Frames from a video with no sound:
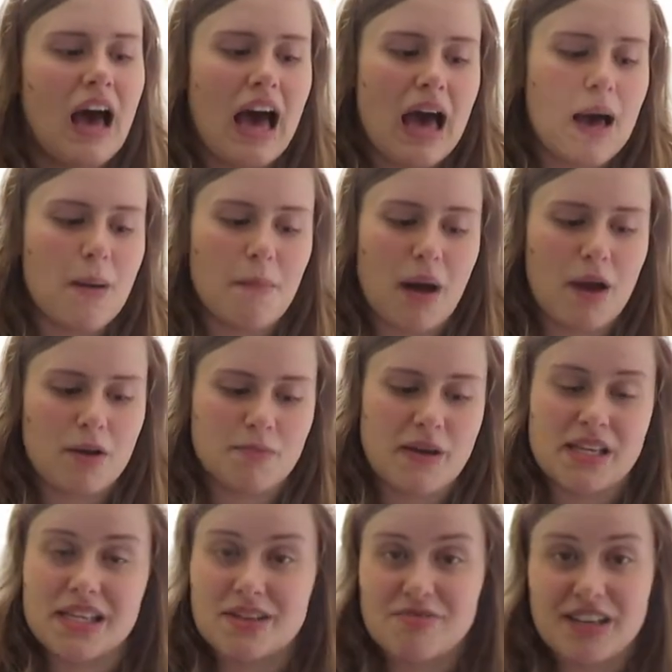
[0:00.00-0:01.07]
I was
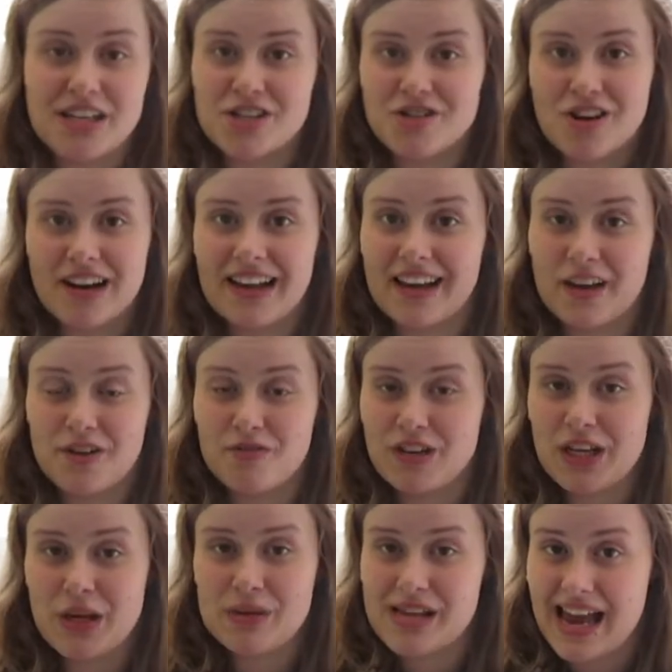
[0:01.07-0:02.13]
basically really struggling and couldn't
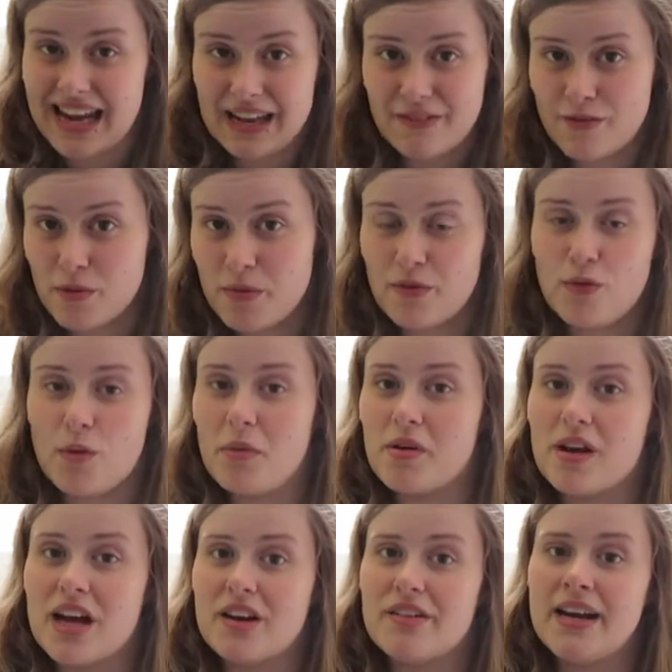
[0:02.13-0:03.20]
really use any form of
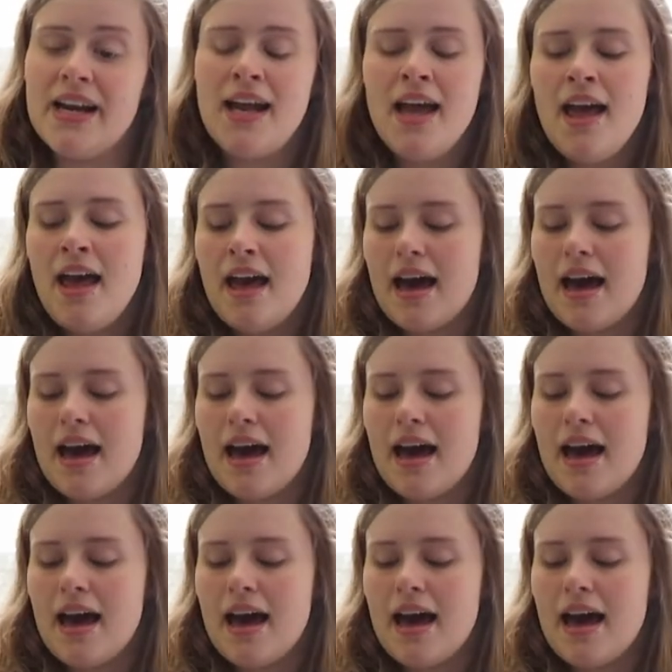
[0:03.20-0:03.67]
normal cutlery.